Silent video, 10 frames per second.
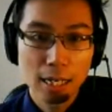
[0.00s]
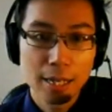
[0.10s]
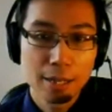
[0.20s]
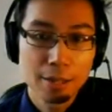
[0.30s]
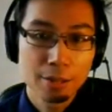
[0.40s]
I,
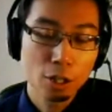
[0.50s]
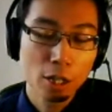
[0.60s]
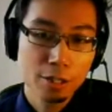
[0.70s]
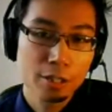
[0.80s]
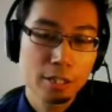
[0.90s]
there are
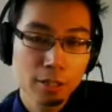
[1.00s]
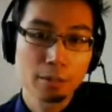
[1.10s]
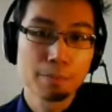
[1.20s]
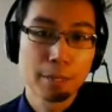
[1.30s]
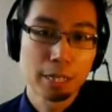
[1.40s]
definitely
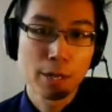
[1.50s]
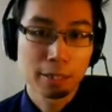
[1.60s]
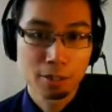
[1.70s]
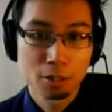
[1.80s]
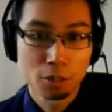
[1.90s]
some best
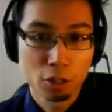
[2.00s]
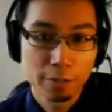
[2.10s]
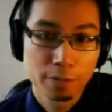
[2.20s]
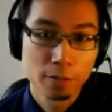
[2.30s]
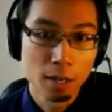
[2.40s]
practices, Jeff.